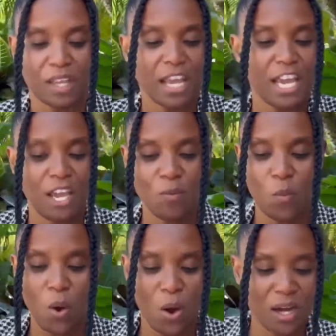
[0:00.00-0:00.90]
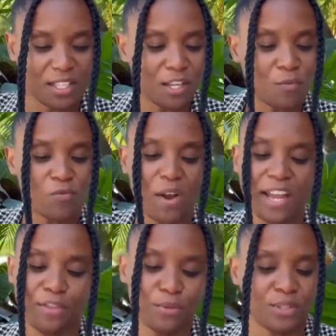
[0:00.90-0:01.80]
He walked
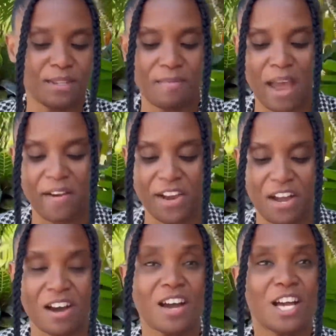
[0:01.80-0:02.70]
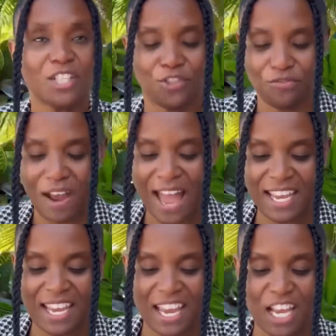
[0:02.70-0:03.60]
right through Samaria,
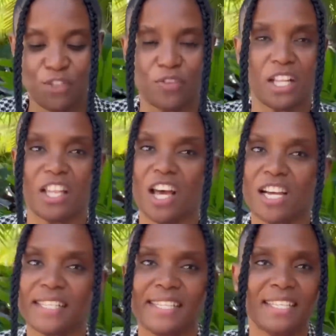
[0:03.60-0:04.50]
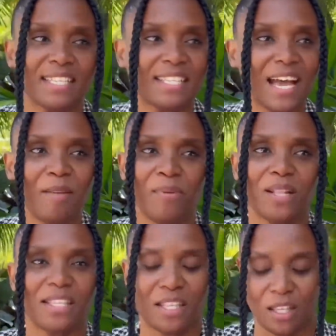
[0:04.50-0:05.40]
dragging his reluctant
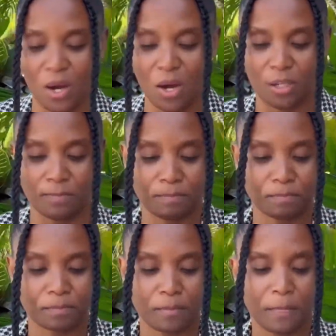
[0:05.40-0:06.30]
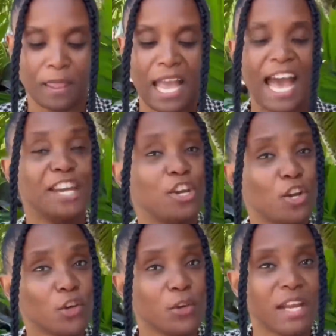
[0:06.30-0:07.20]
disciples along. At
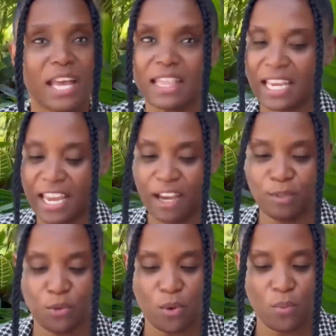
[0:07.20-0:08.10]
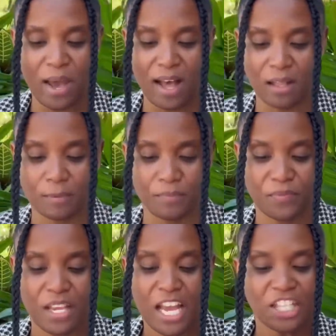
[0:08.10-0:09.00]
noon, they came to a well.
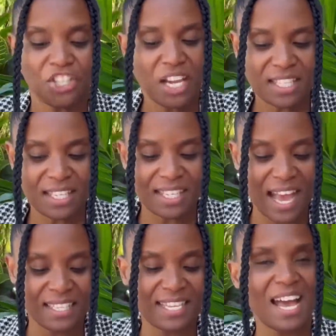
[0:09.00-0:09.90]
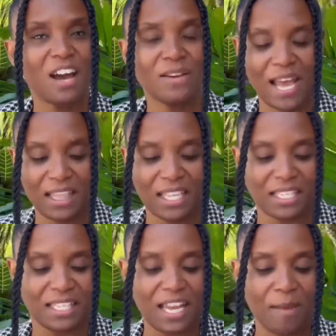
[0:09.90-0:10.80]
Jesus sat down, and the
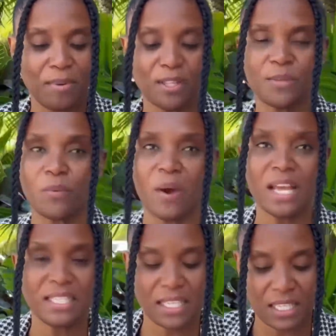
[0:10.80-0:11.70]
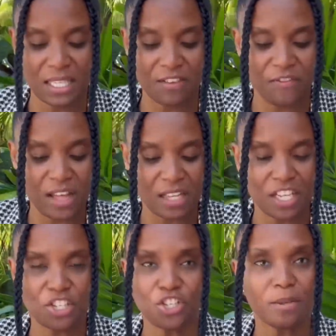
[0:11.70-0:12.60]
disciples went into the
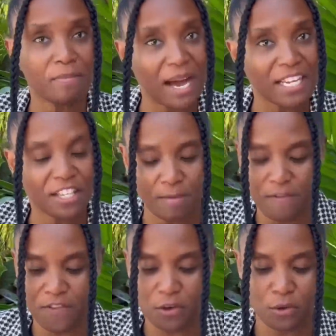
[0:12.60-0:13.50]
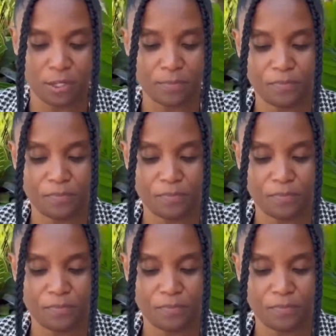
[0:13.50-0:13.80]
village to buy some food.